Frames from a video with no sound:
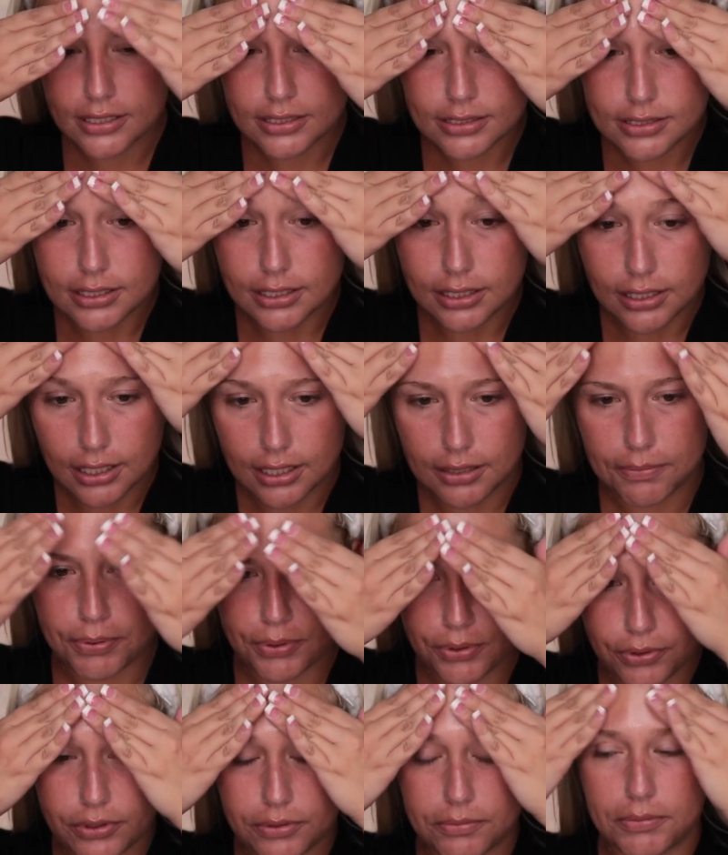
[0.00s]
Instead of like
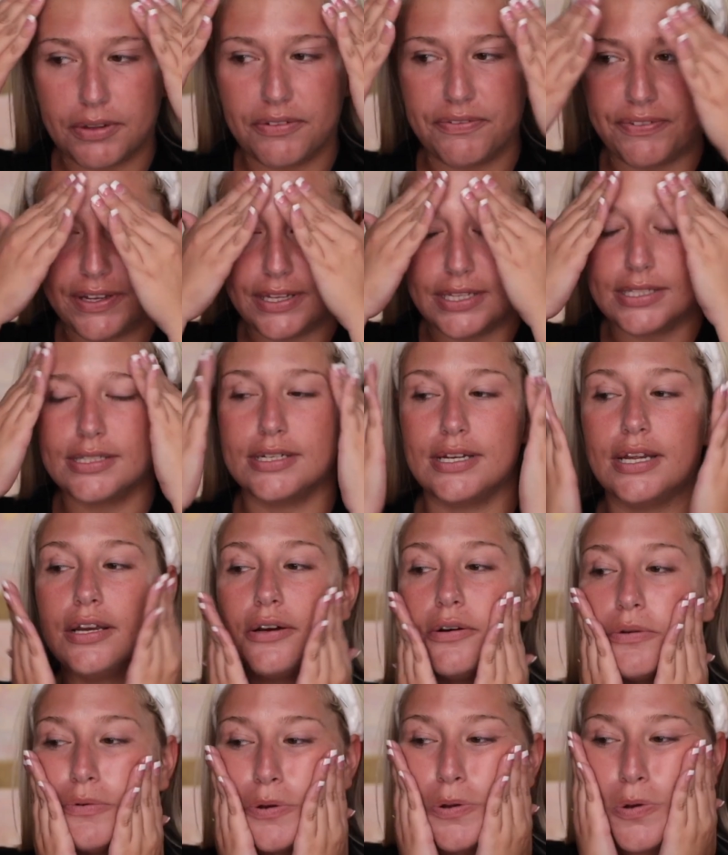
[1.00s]
pulling my face
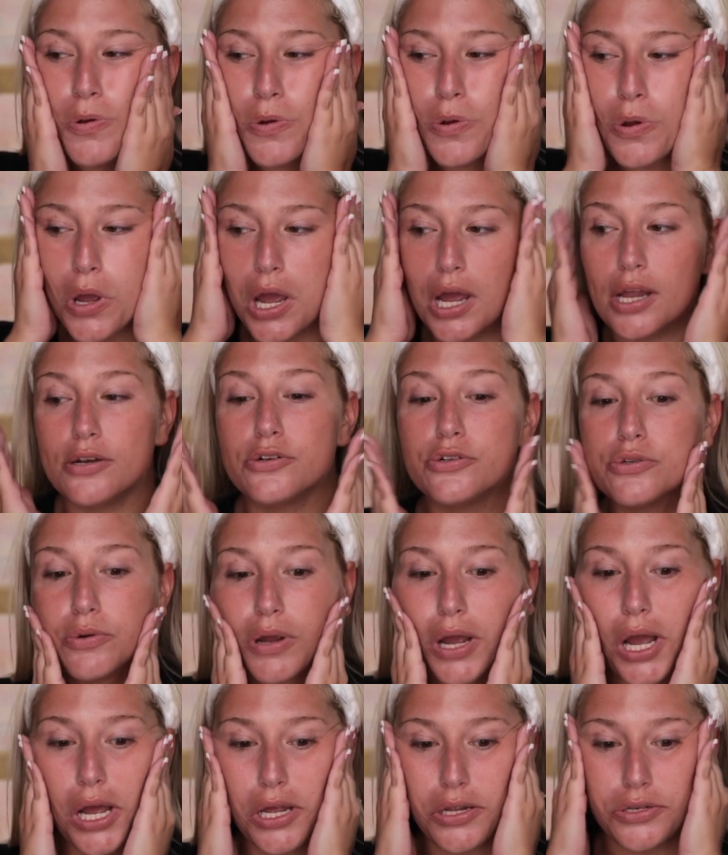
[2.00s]
down, I
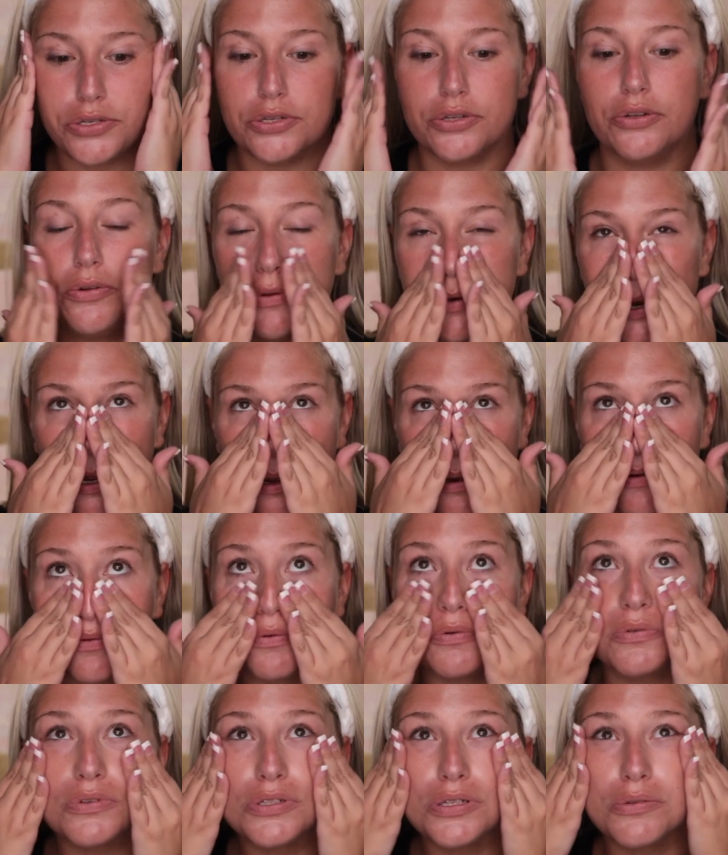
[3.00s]
try to. Now,
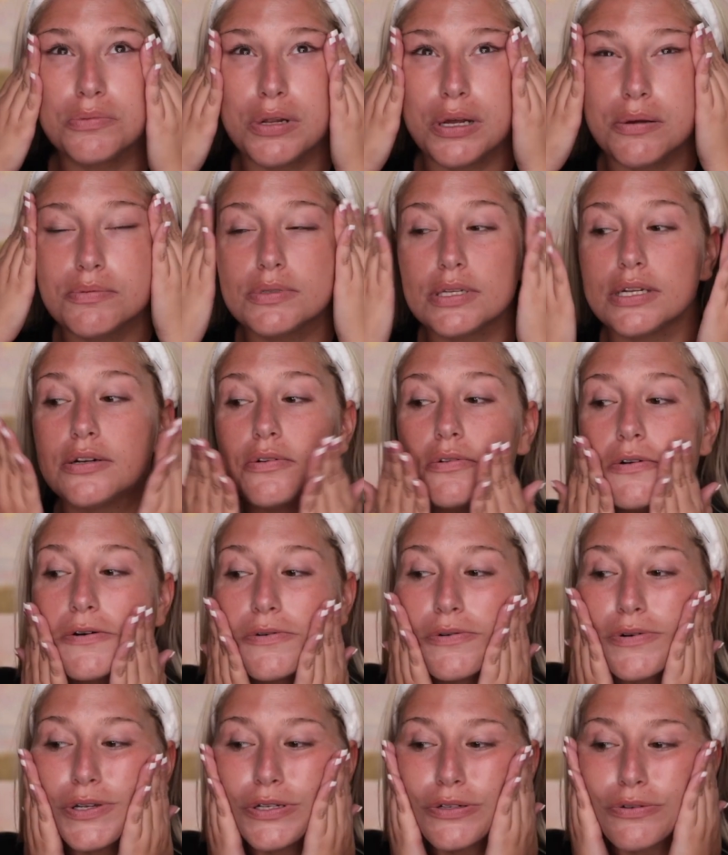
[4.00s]
sometimes I don't
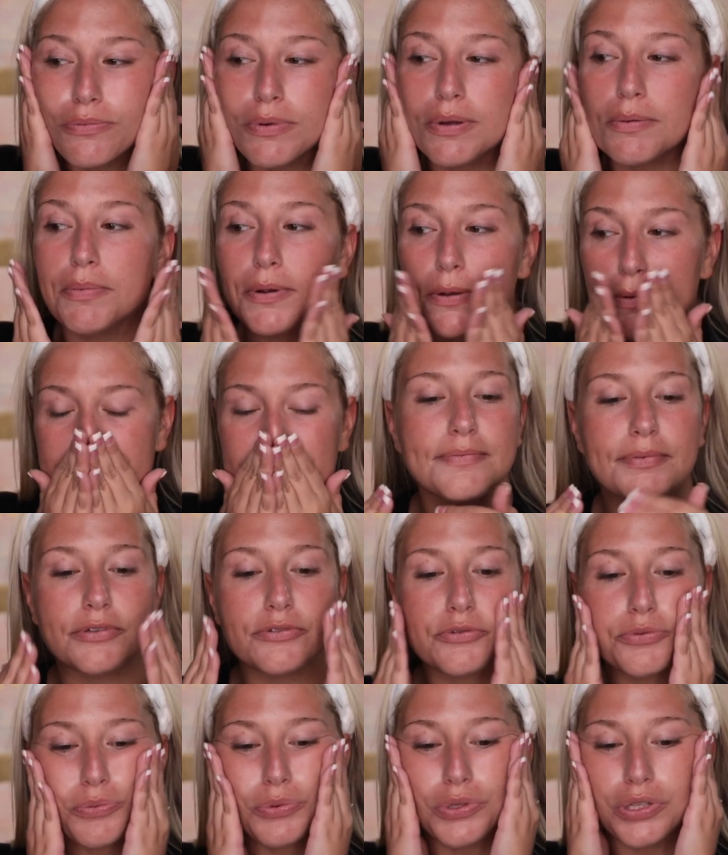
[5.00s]
always remember. It
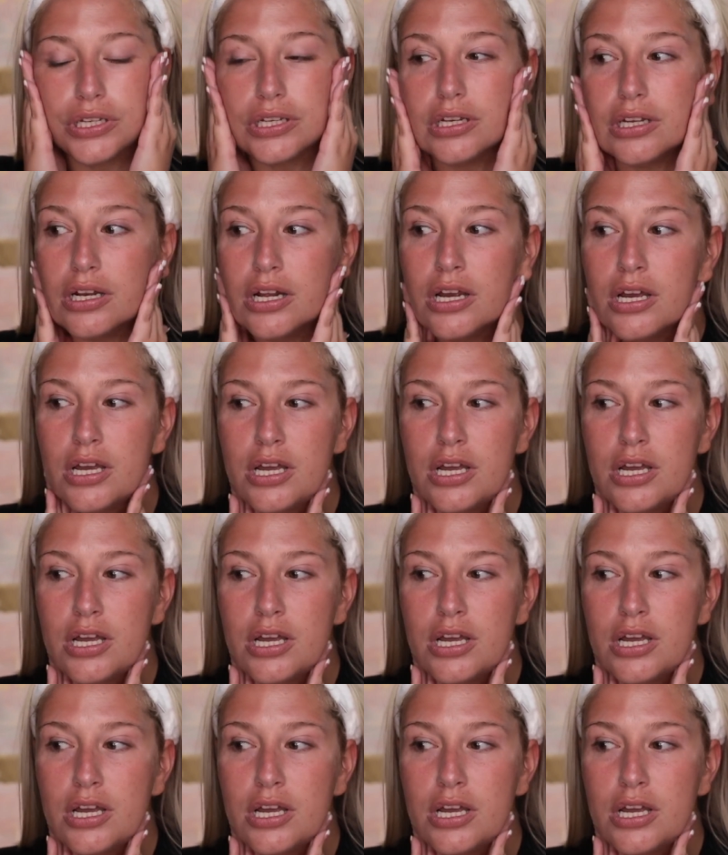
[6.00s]
smells really good.